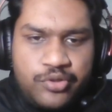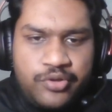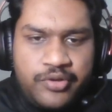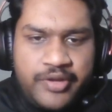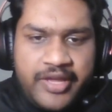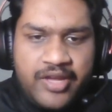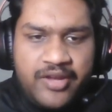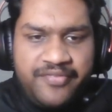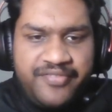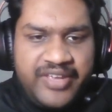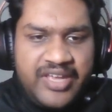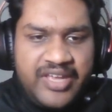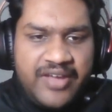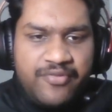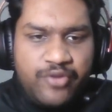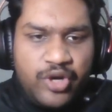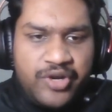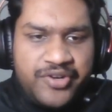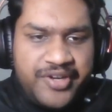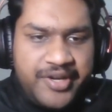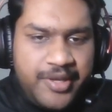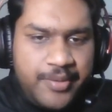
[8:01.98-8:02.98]
here we have
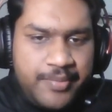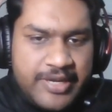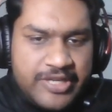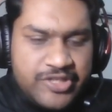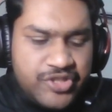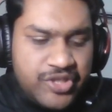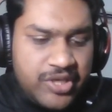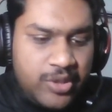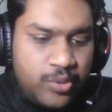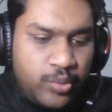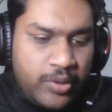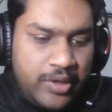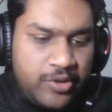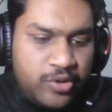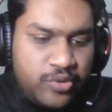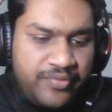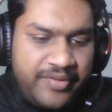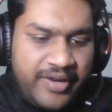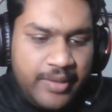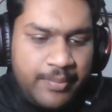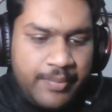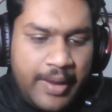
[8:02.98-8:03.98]
already mentioned
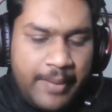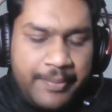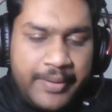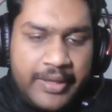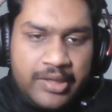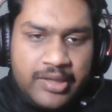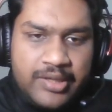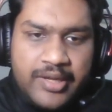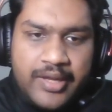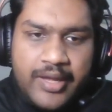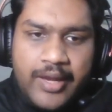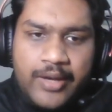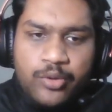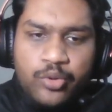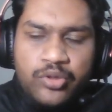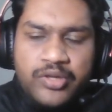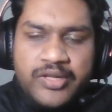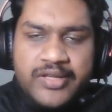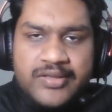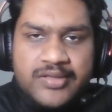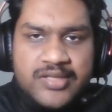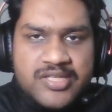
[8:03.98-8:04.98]
one-to-one mapping, and
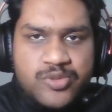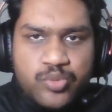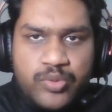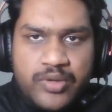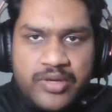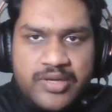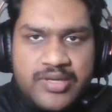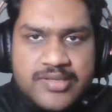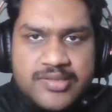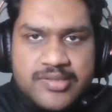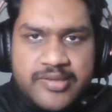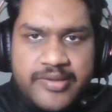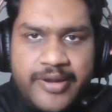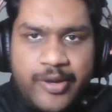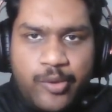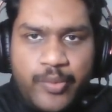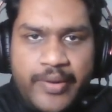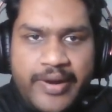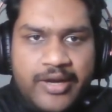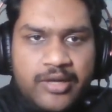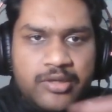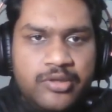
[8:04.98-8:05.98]
only this one is
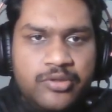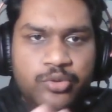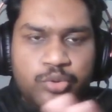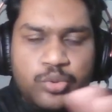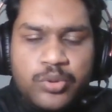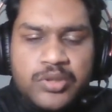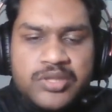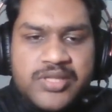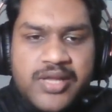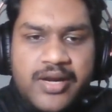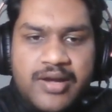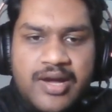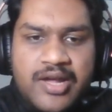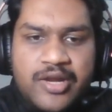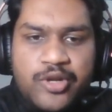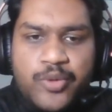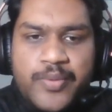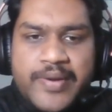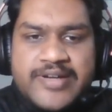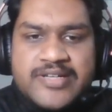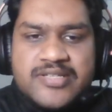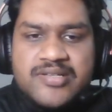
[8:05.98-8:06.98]
required. No other
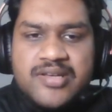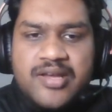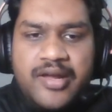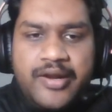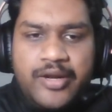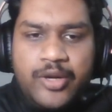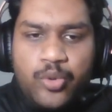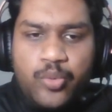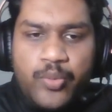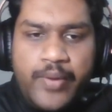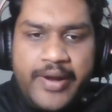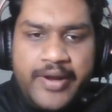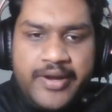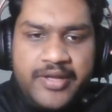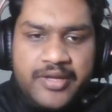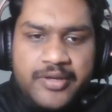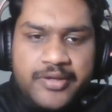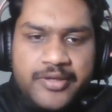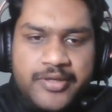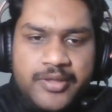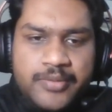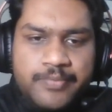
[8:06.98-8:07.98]
arguments are required
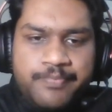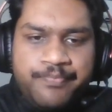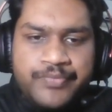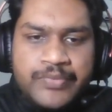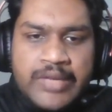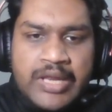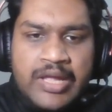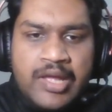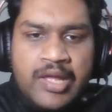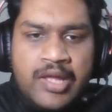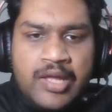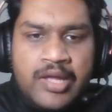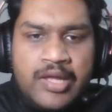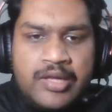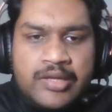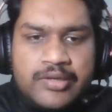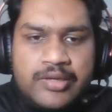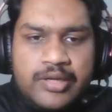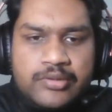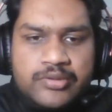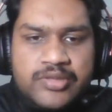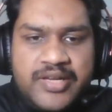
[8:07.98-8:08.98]
here. Yeah.
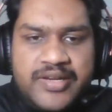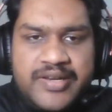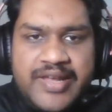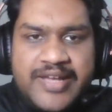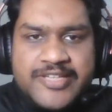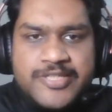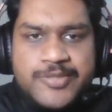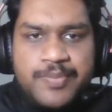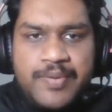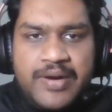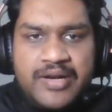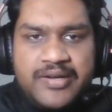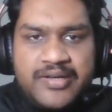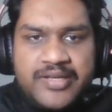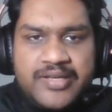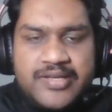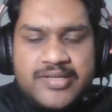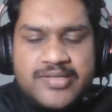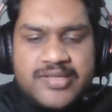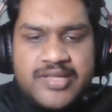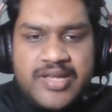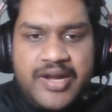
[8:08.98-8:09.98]
Now the next part
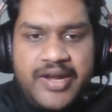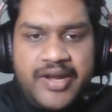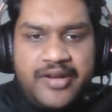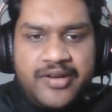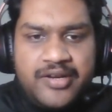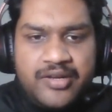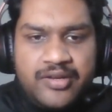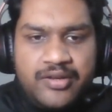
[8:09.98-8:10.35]
is that